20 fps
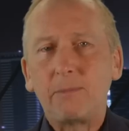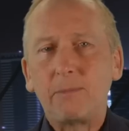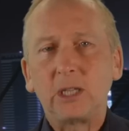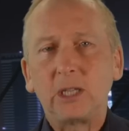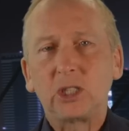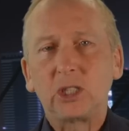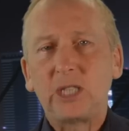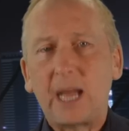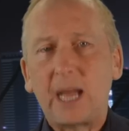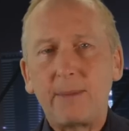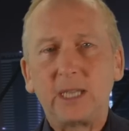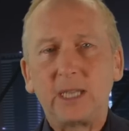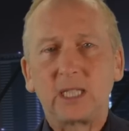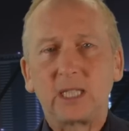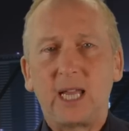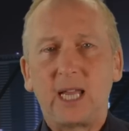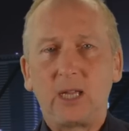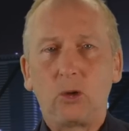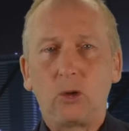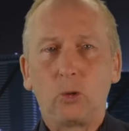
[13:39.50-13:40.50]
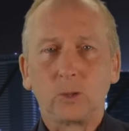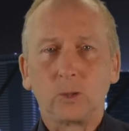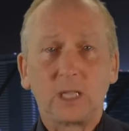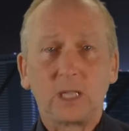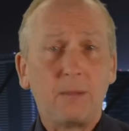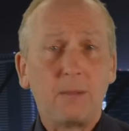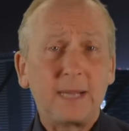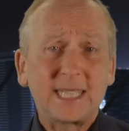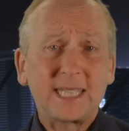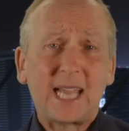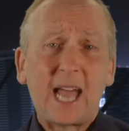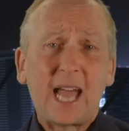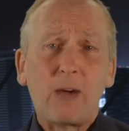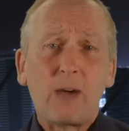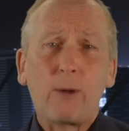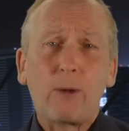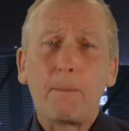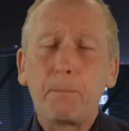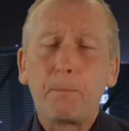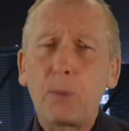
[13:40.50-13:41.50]
much damage they cause, no matter
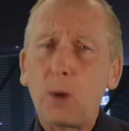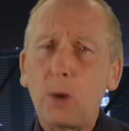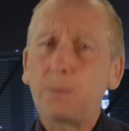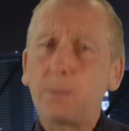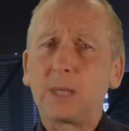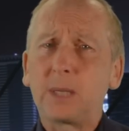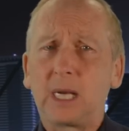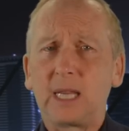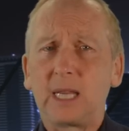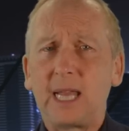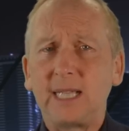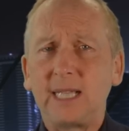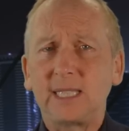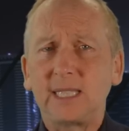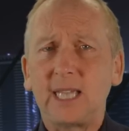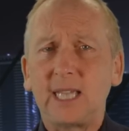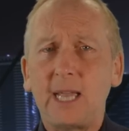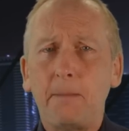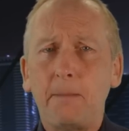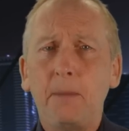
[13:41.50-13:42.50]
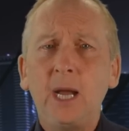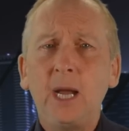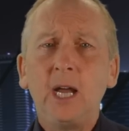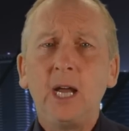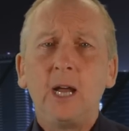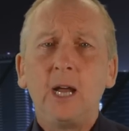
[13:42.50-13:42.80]
how unpopular they seem,